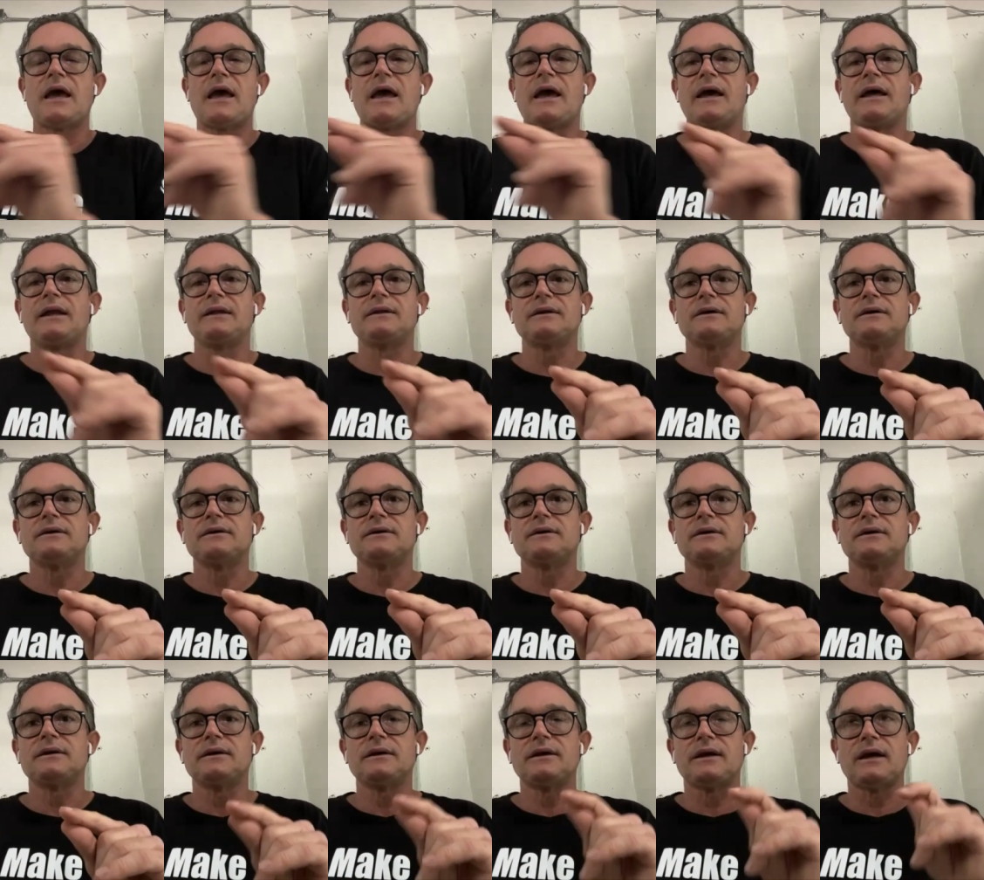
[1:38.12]
and
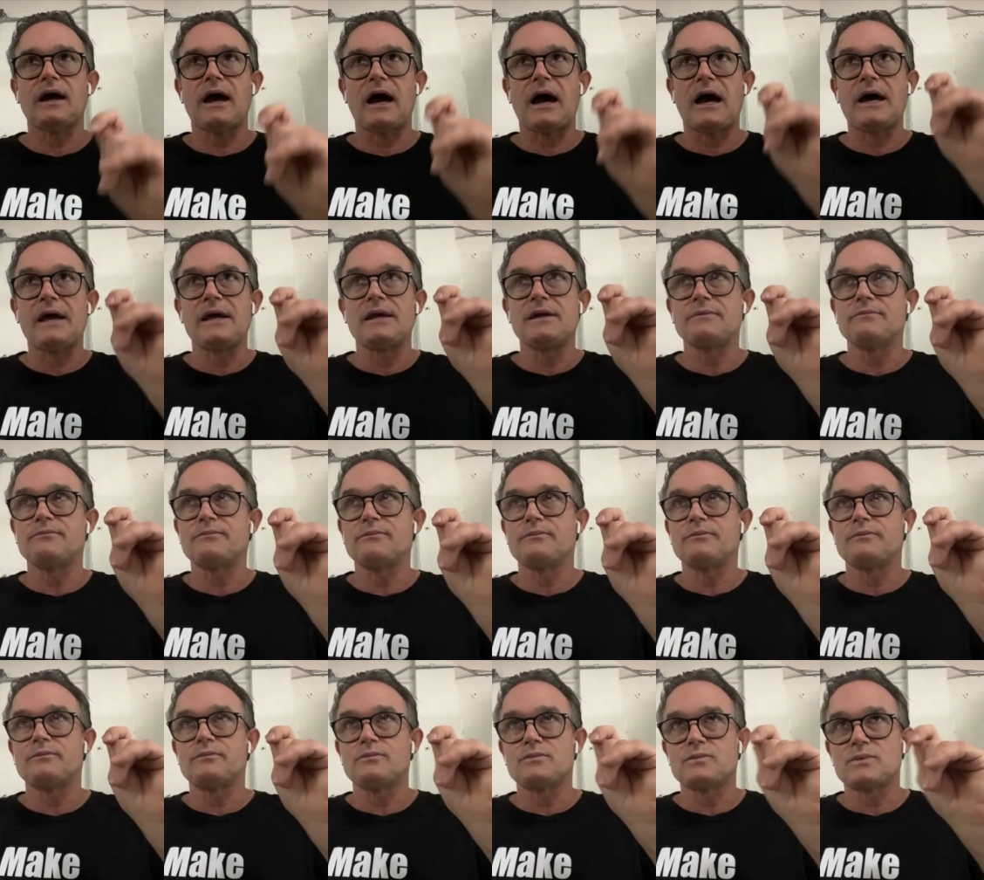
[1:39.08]
i
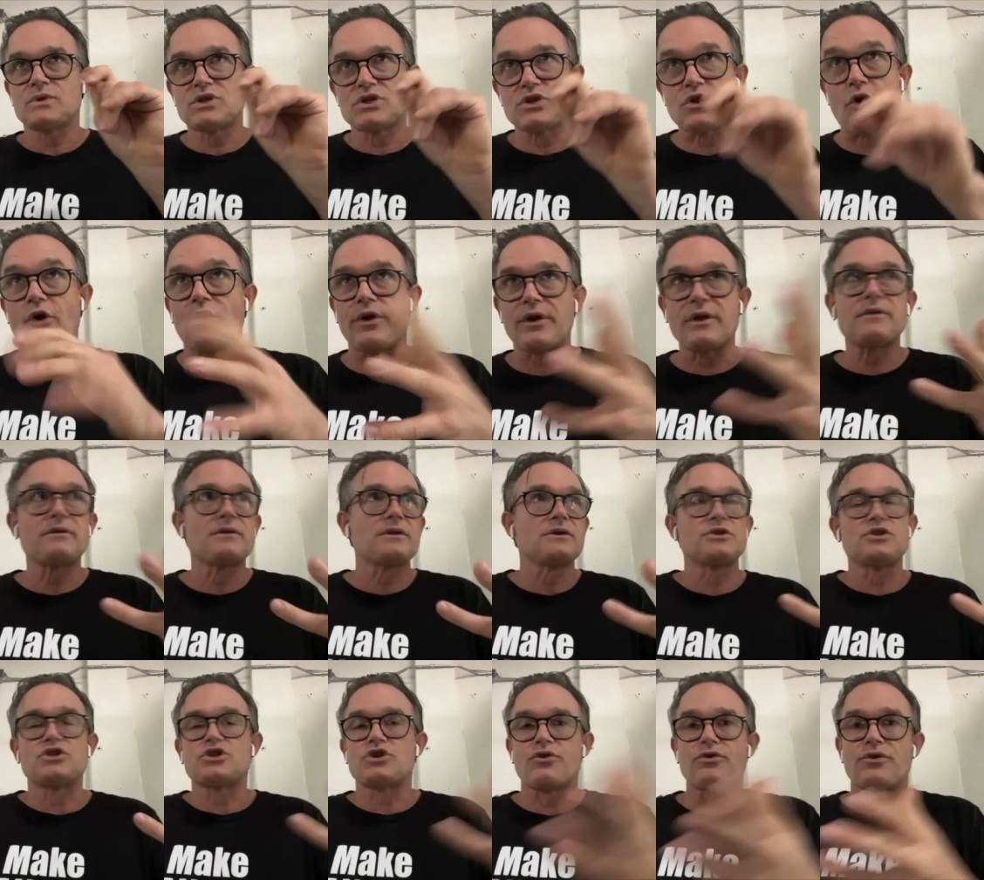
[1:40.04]
started the
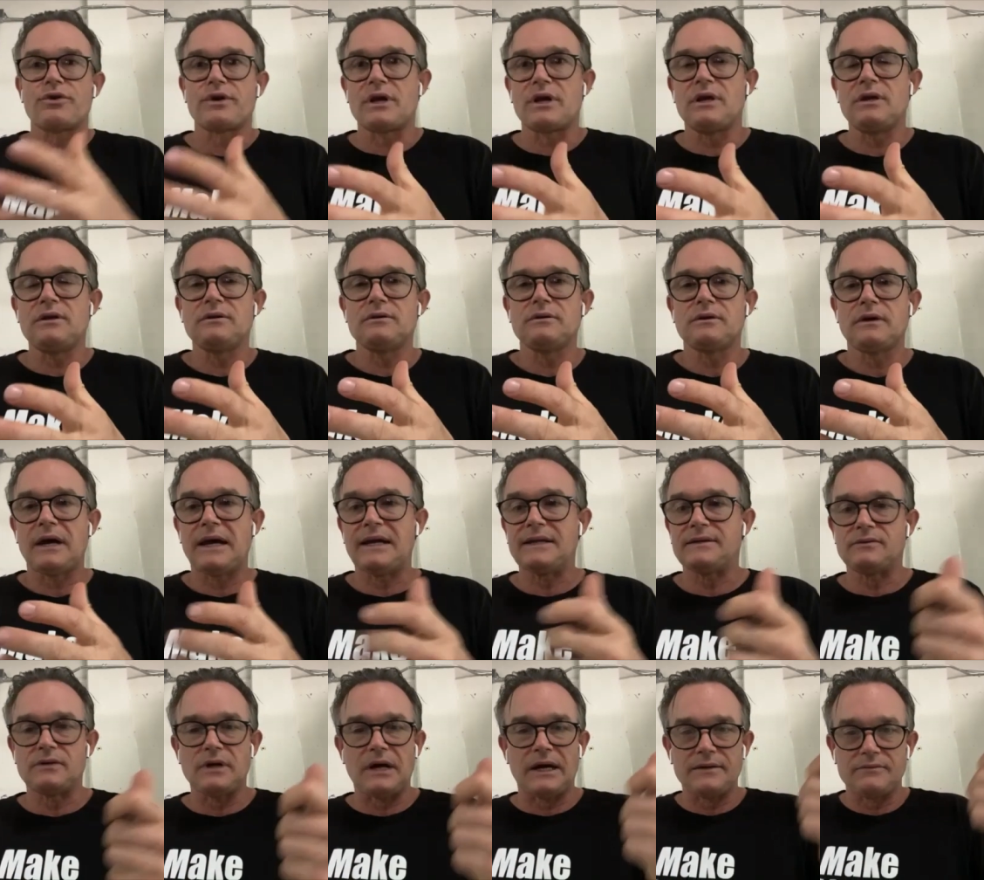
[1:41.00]
journey i
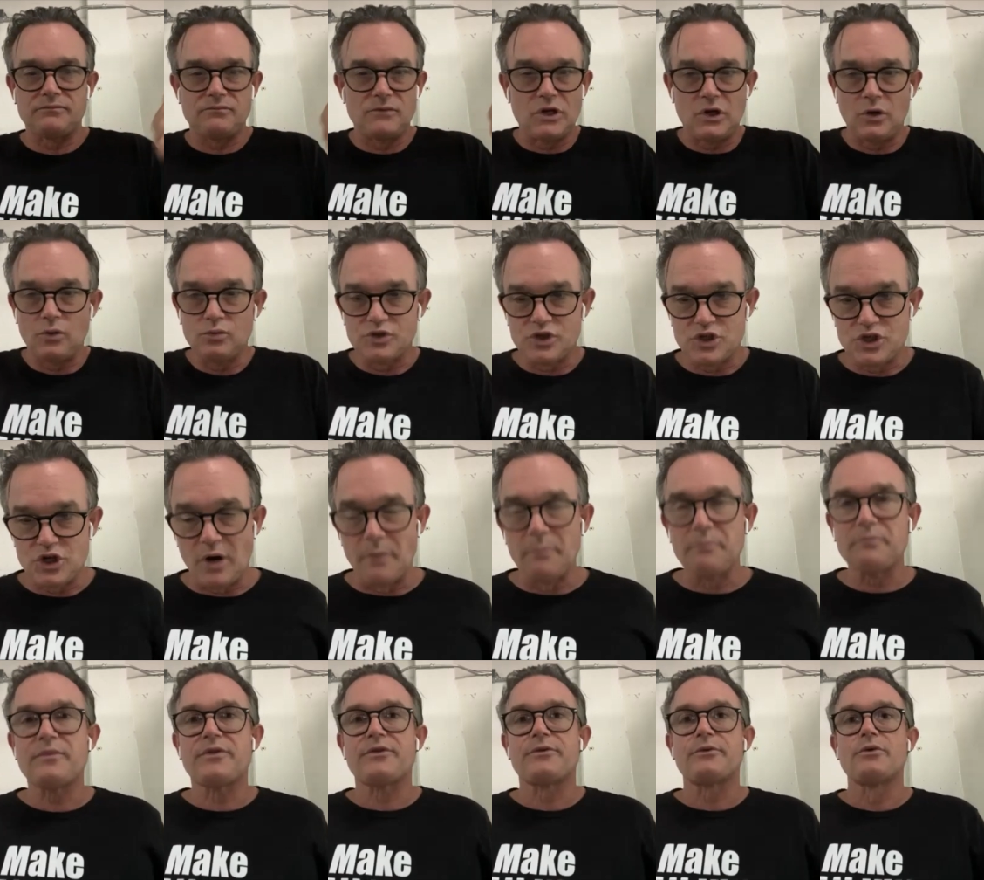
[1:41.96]
i you know
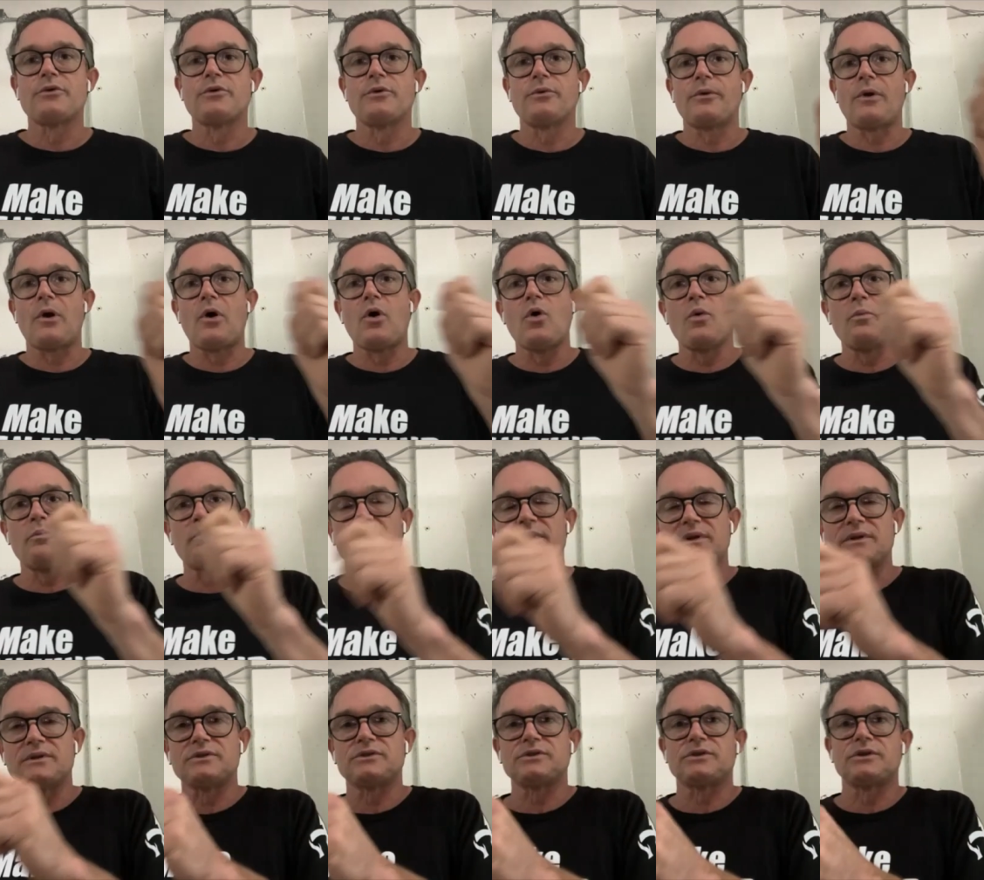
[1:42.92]
jumped through the rope
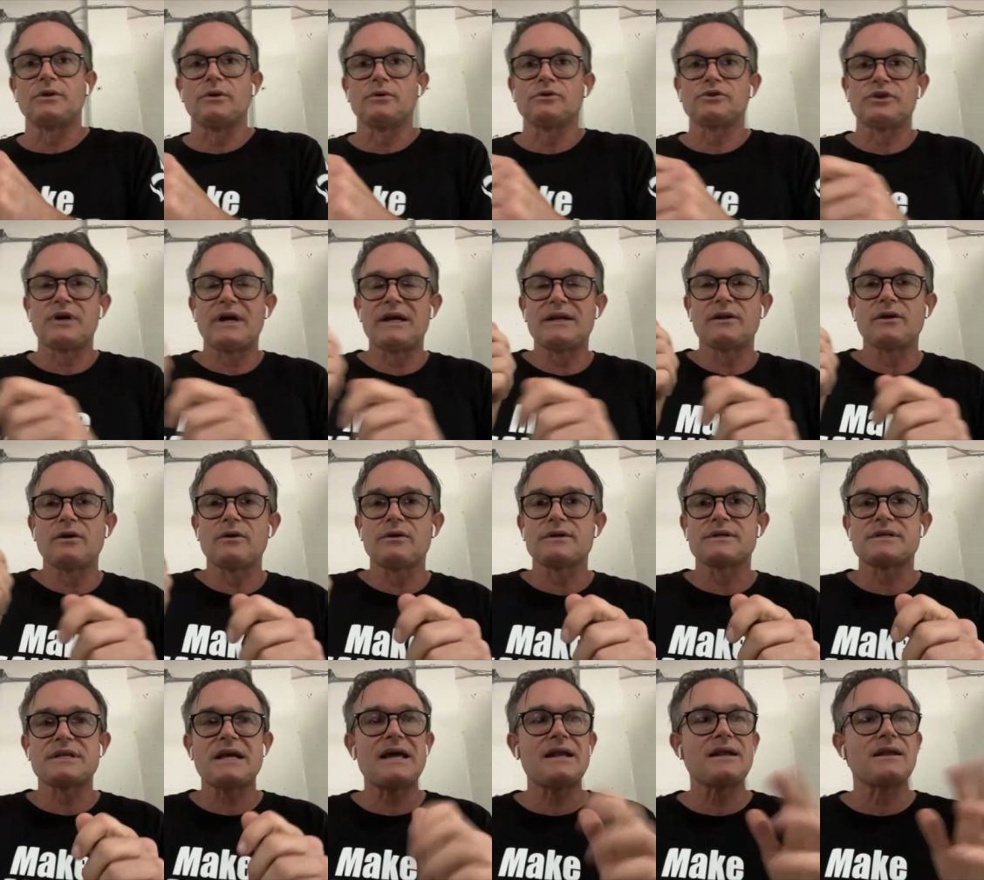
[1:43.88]
and you know tried to go to the
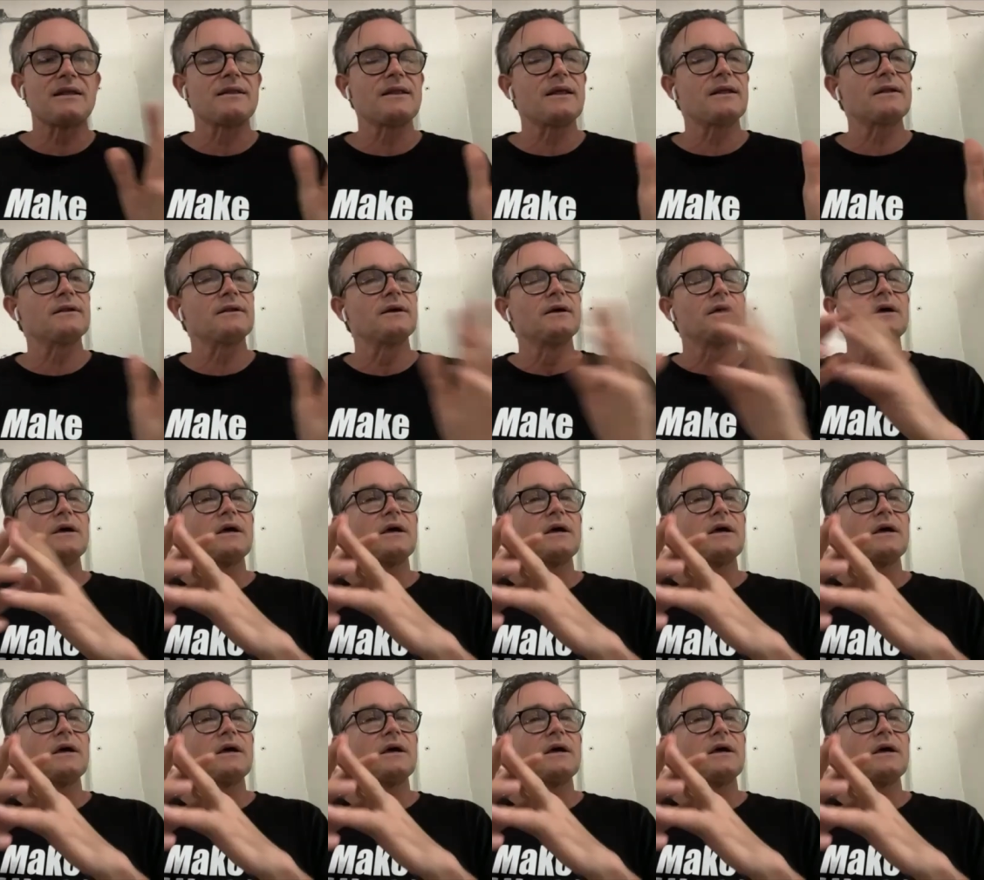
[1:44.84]
side and then